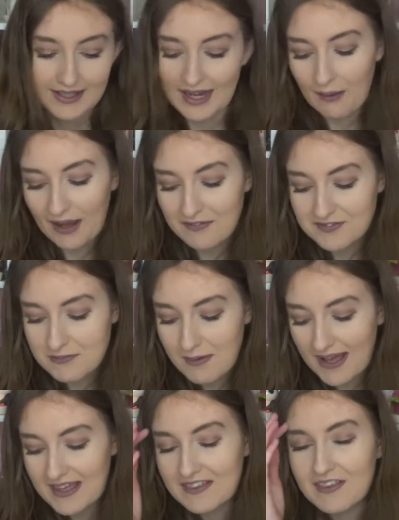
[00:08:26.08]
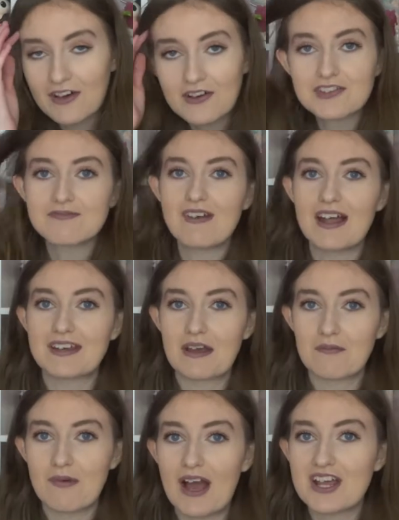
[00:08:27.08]
Now after buying those red
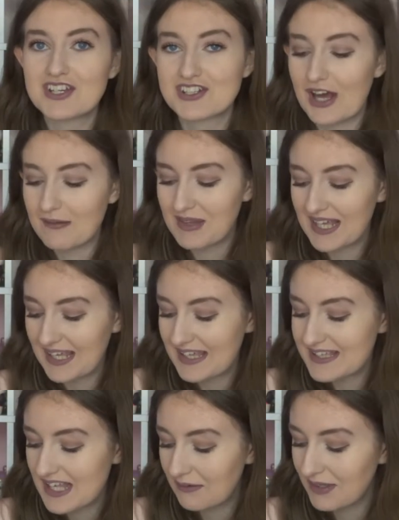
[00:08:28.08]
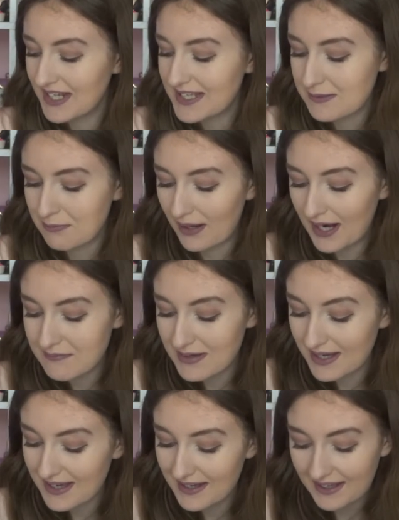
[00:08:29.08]
and white striped leggings I went into
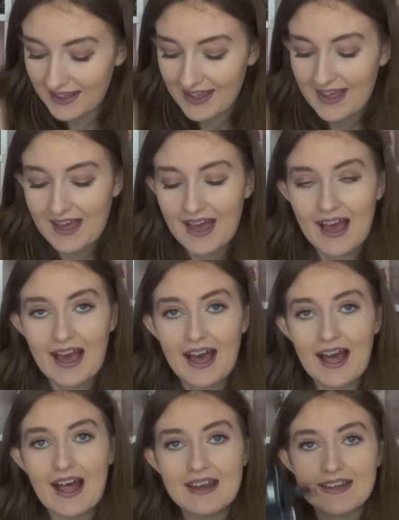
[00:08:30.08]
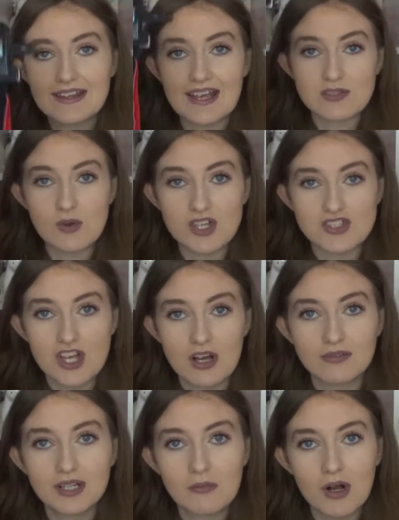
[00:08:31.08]
Primark, and guess what I saw
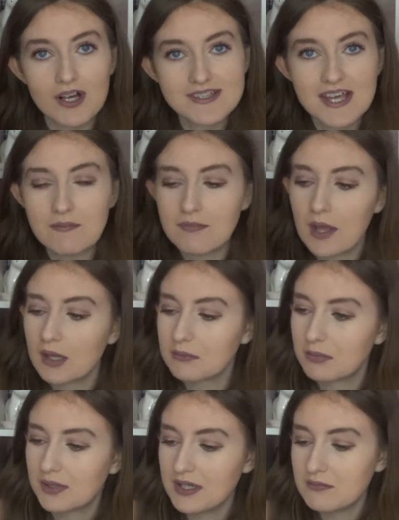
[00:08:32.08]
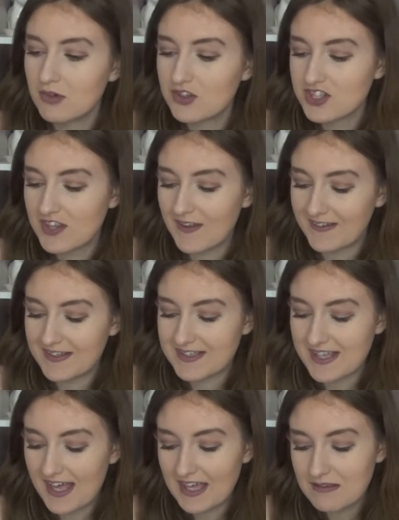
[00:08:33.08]
when I walked in? Pretty much the
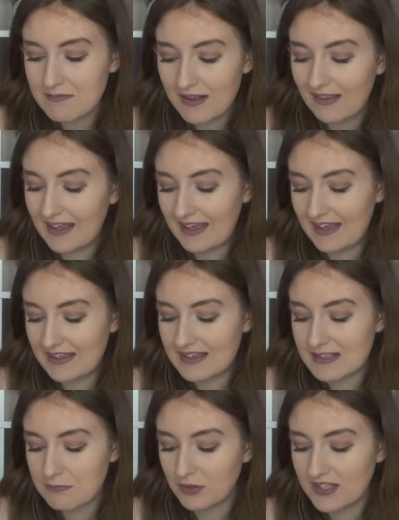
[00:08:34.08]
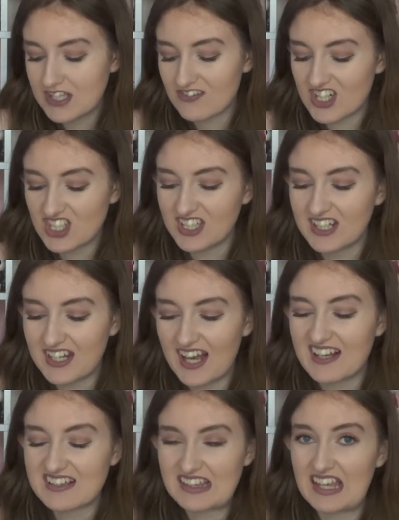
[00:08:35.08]
same leggings, but these are actually in a
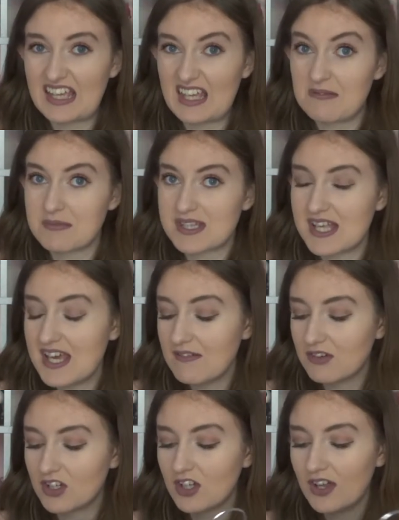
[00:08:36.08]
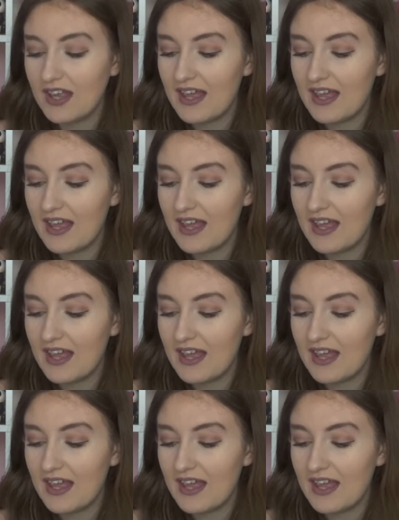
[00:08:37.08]
nice legging material,